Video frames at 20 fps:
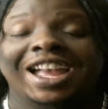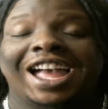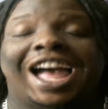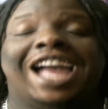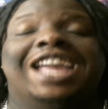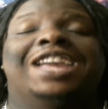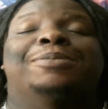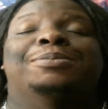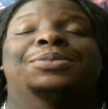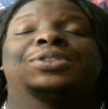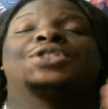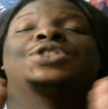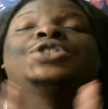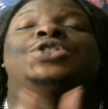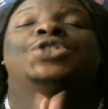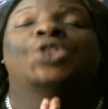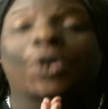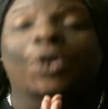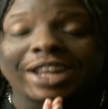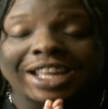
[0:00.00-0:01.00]
I am
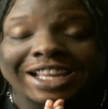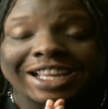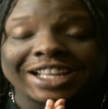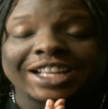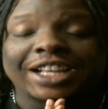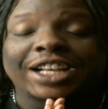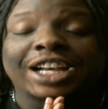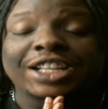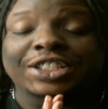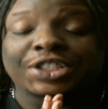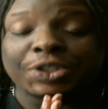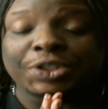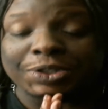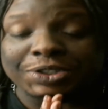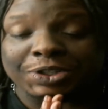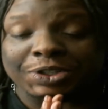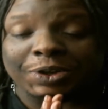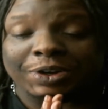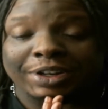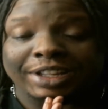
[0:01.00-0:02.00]
sorry. I'm so
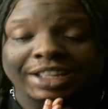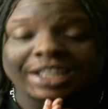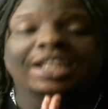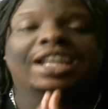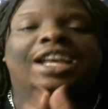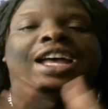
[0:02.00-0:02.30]
sorry.